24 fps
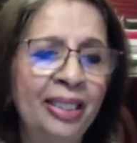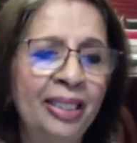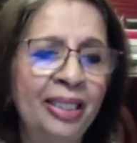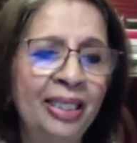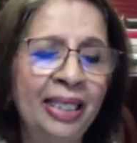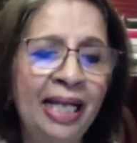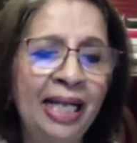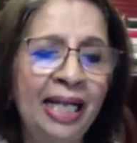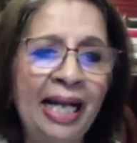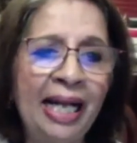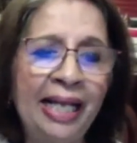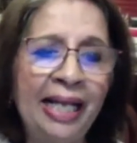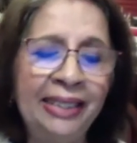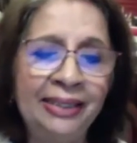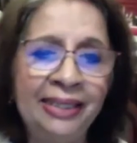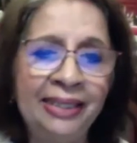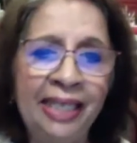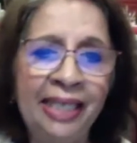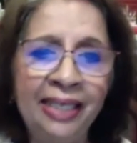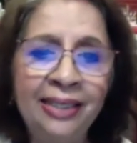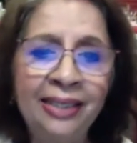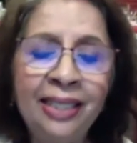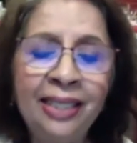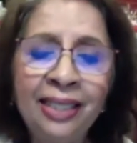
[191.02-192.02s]
And
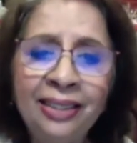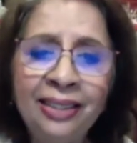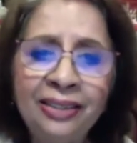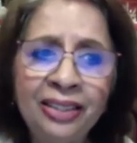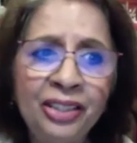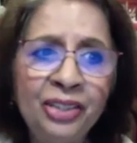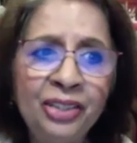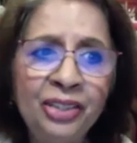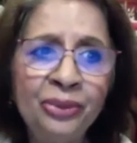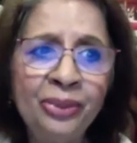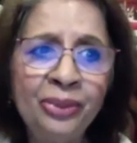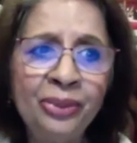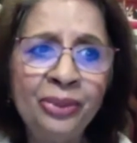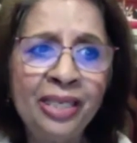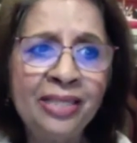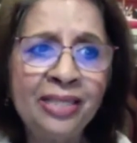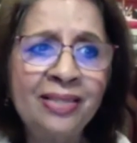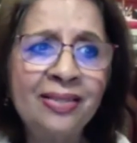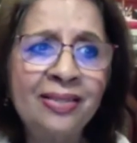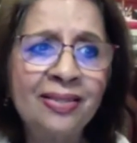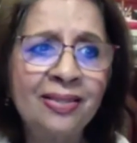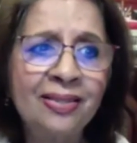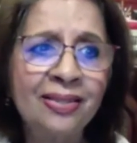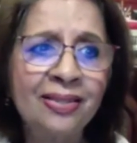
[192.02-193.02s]
I think the
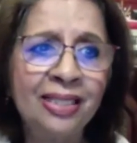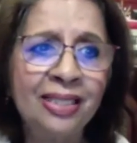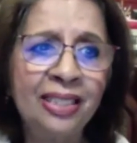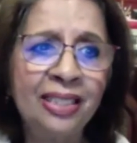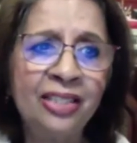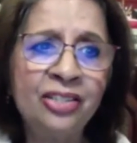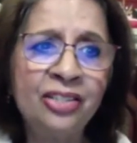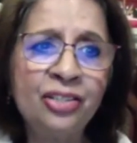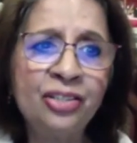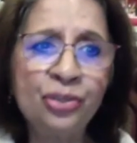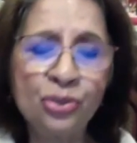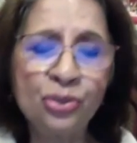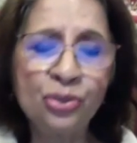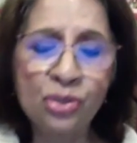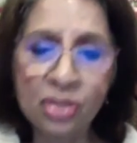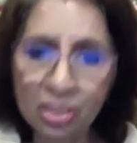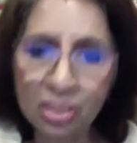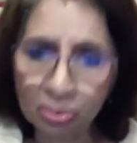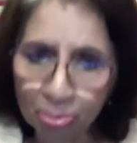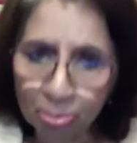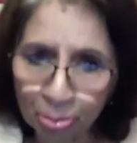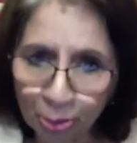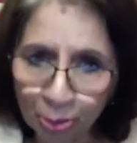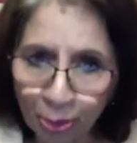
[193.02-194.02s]
US needs to
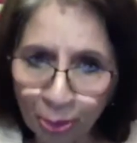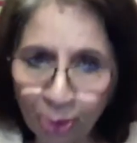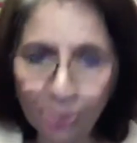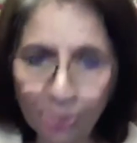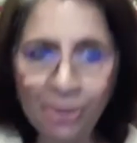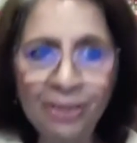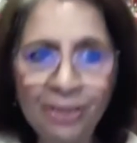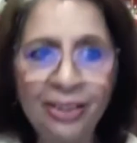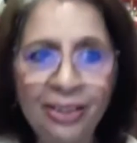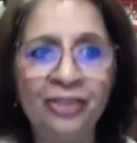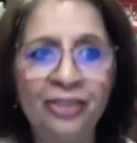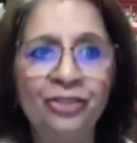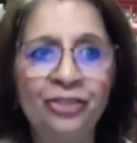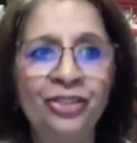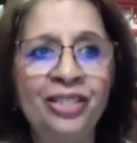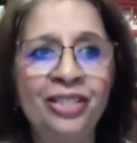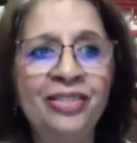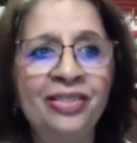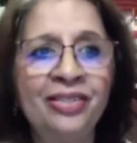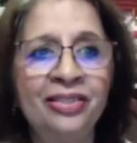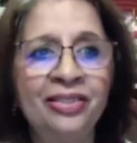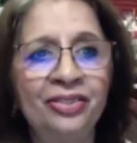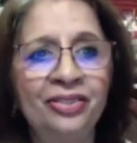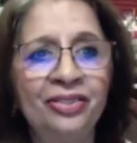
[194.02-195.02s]
support
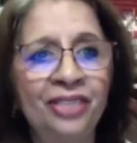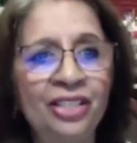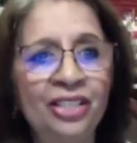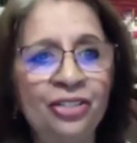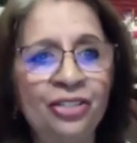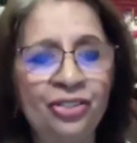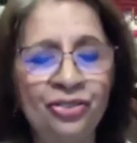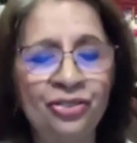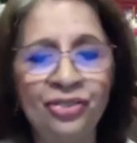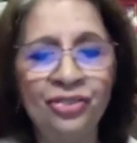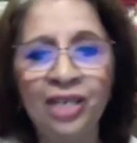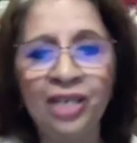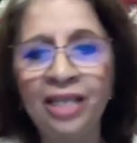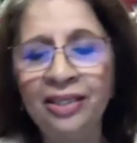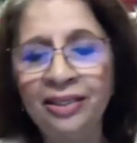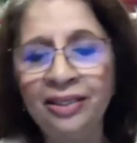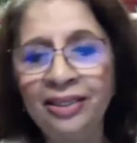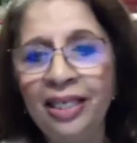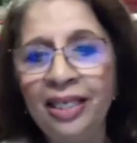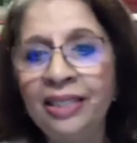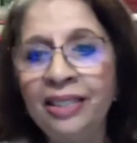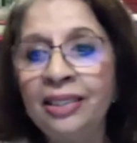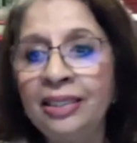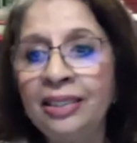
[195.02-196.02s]
countries in the region rather
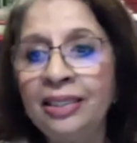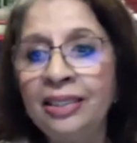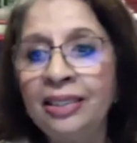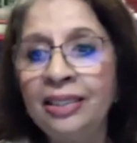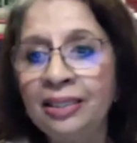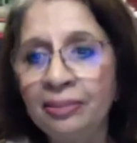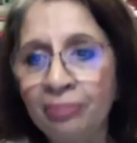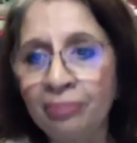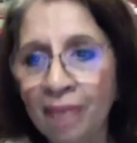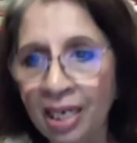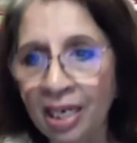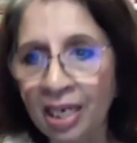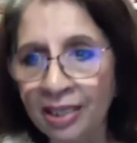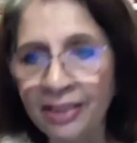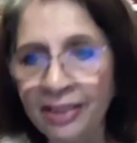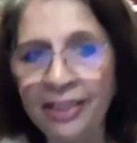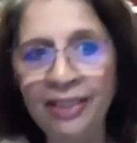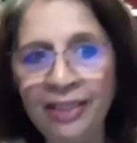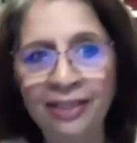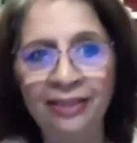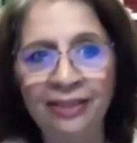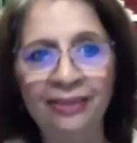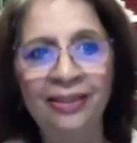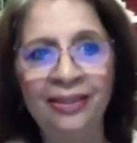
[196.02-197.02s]
than
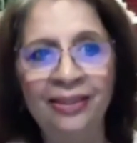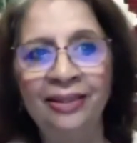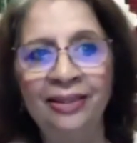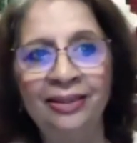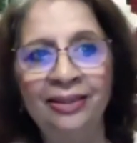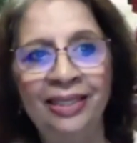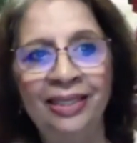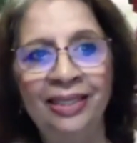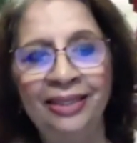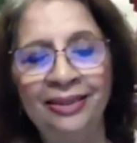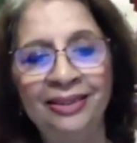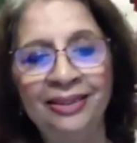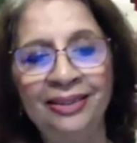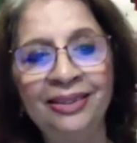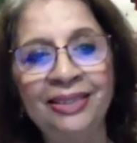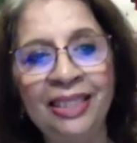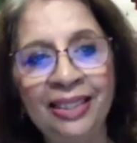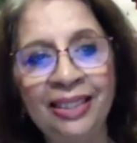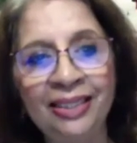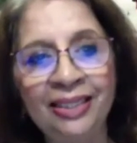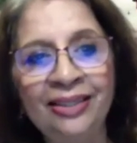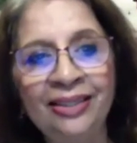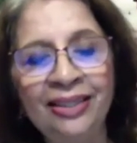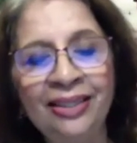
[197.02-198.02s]
commandeer, rather than
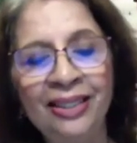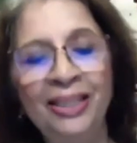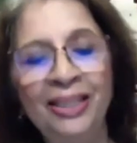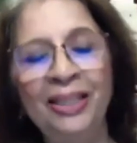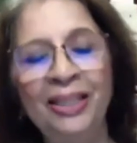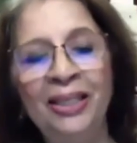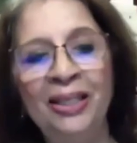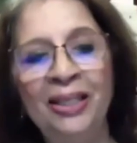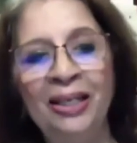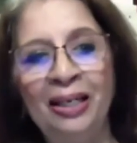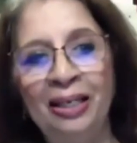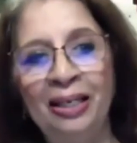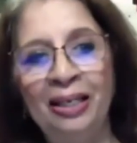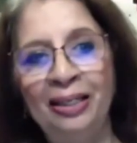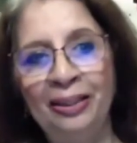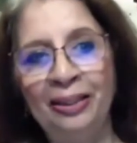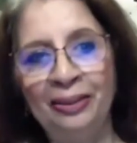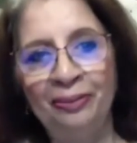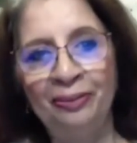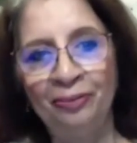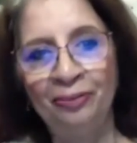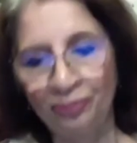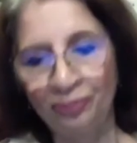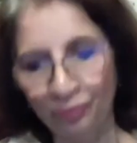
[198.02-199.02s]
seek
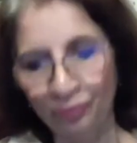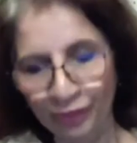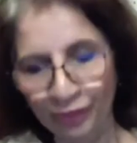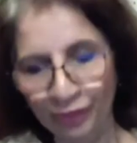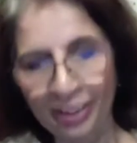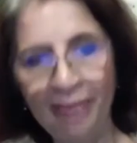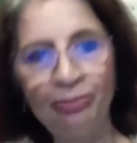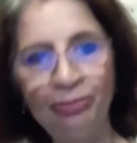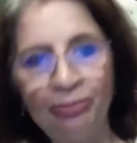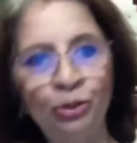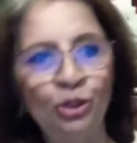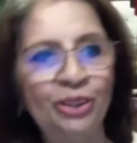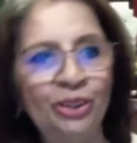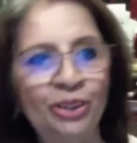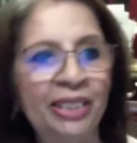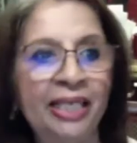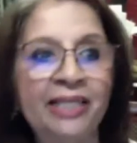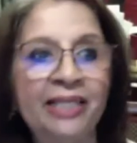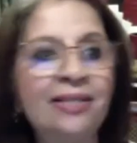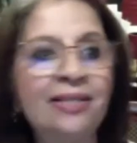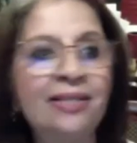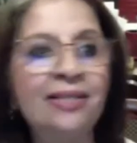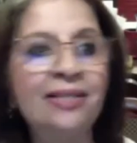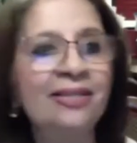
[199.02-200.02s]
for them to
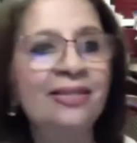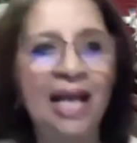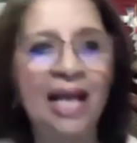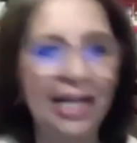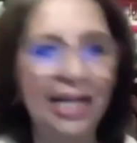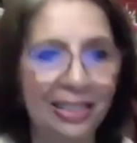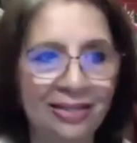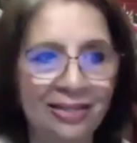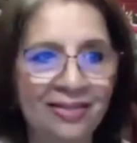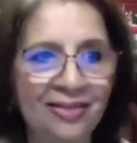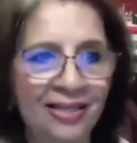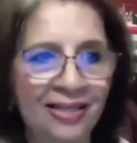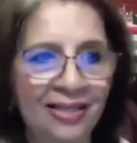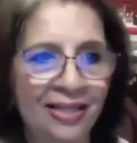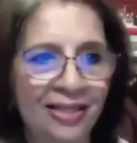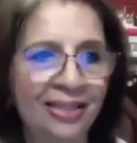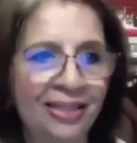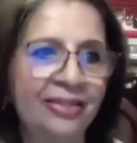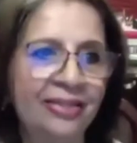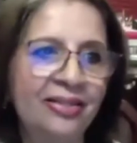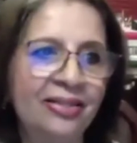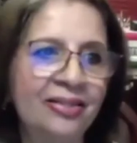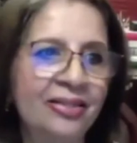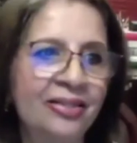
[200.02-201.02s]
take sides in
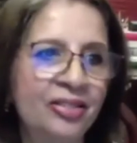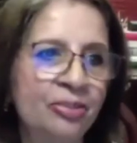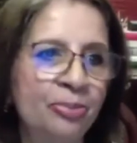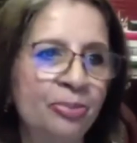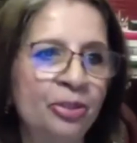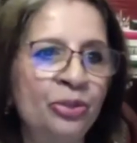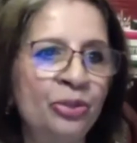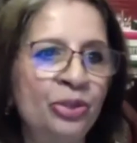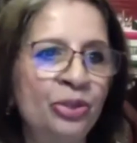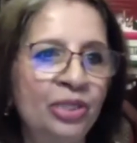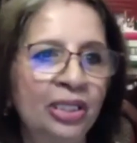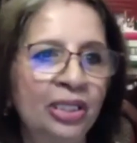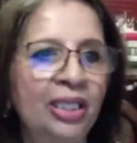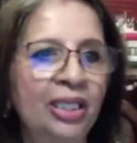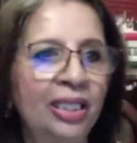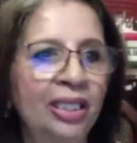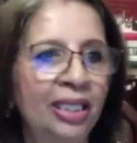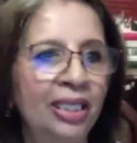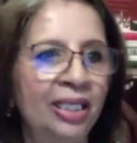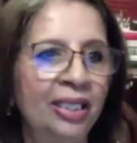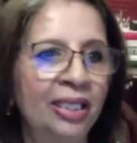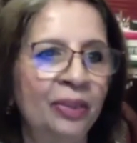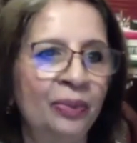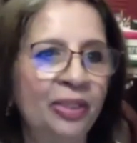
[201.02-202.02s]
its dispute
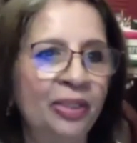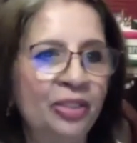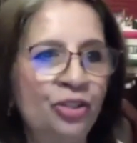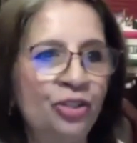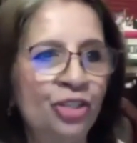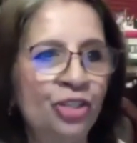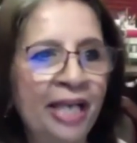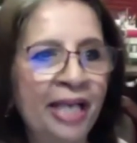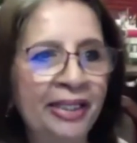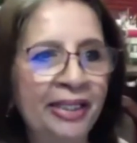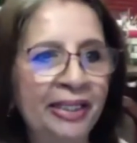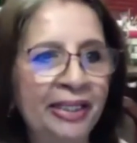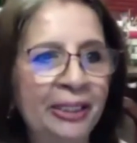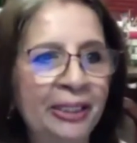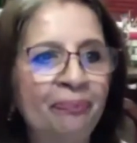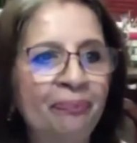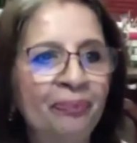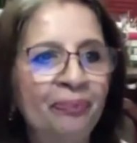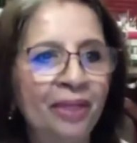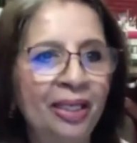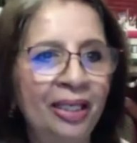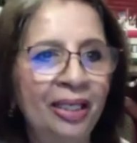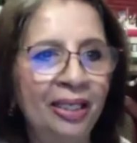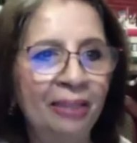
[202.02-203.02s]
with China,
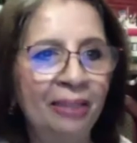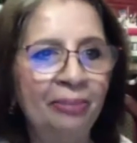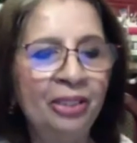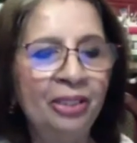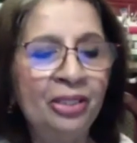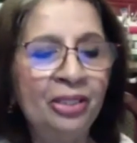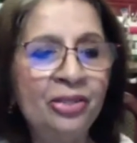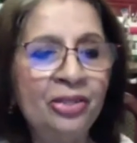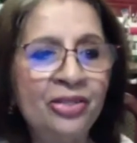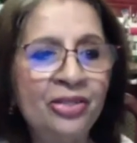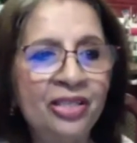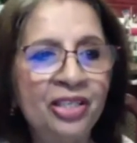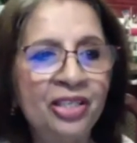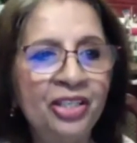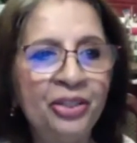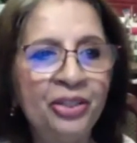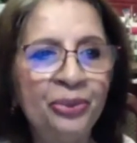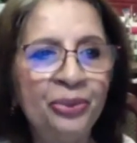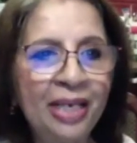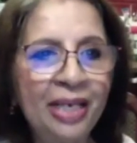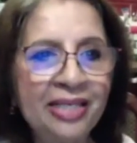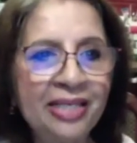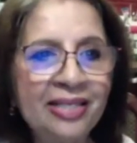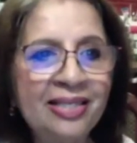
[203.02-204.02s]
because a
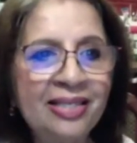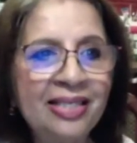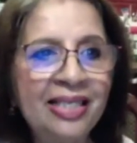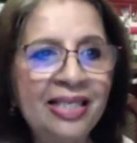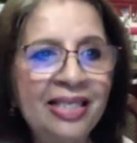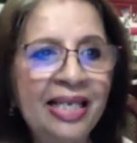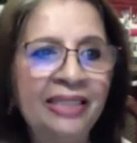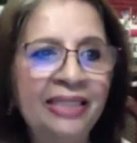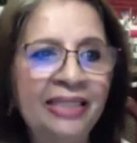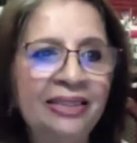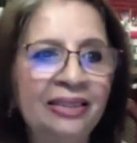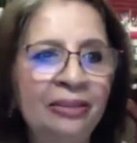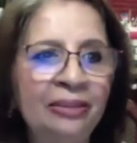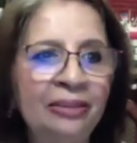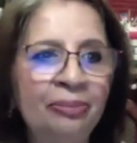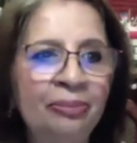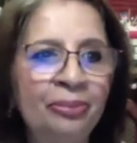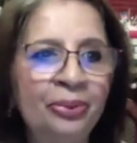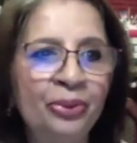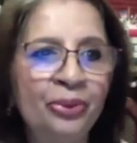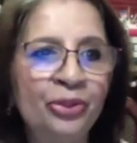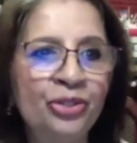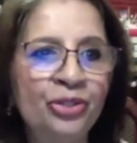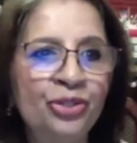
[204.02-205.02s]
US-led
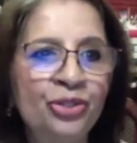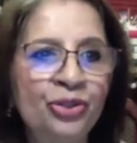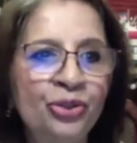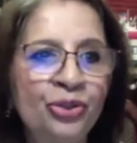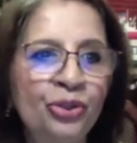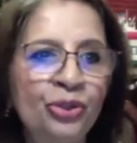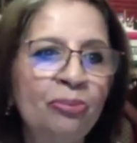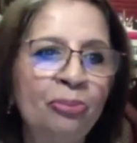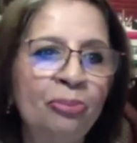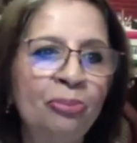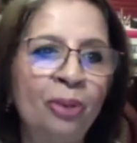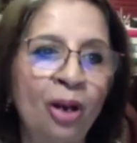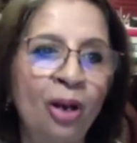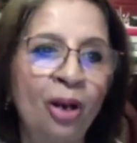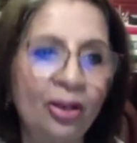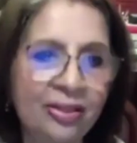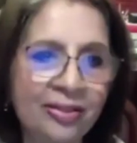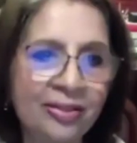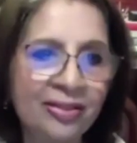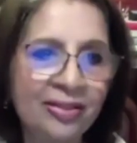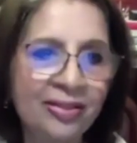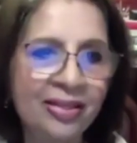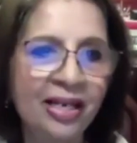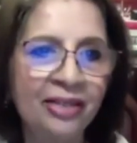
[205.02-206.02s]
approach could
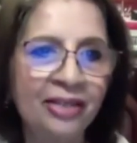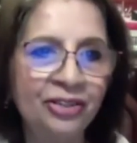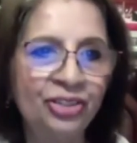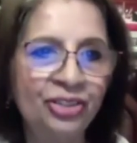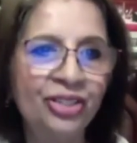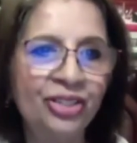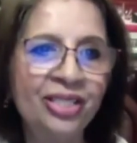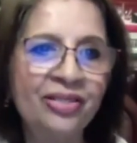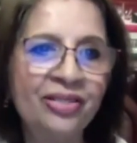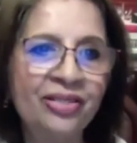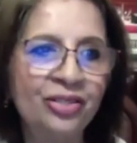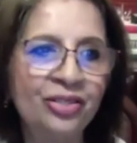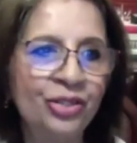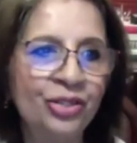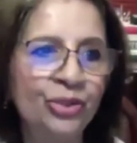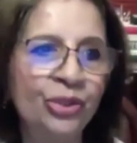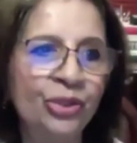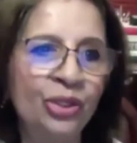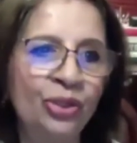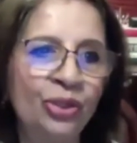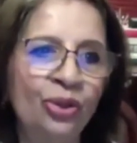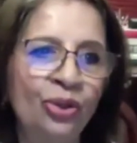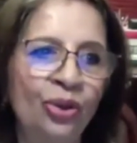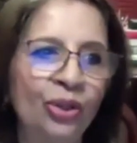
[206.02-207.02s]
box countries into
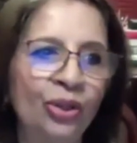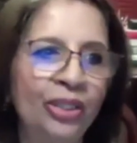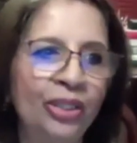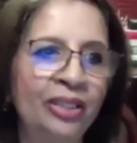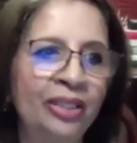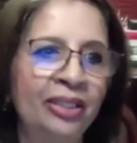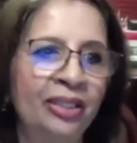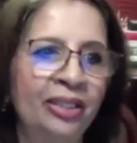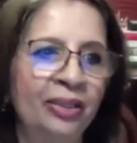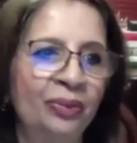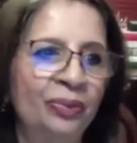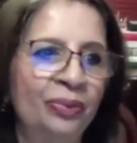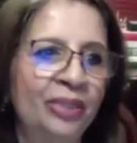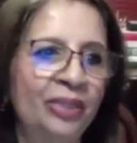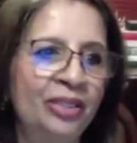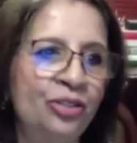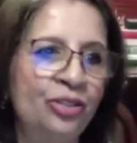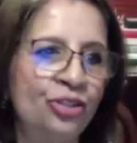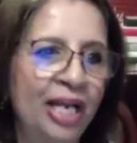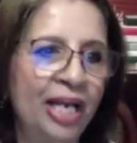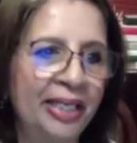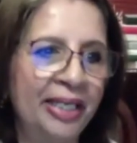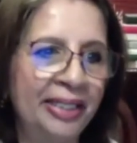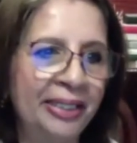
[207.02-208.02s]
a corner with
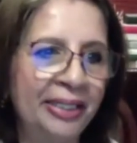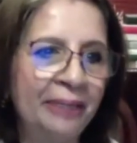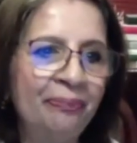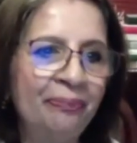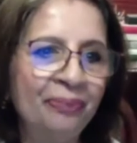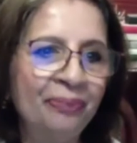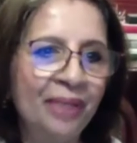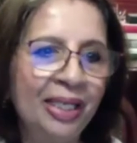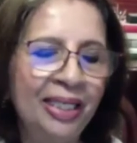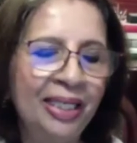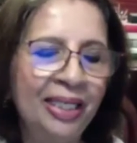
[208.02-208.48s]
China.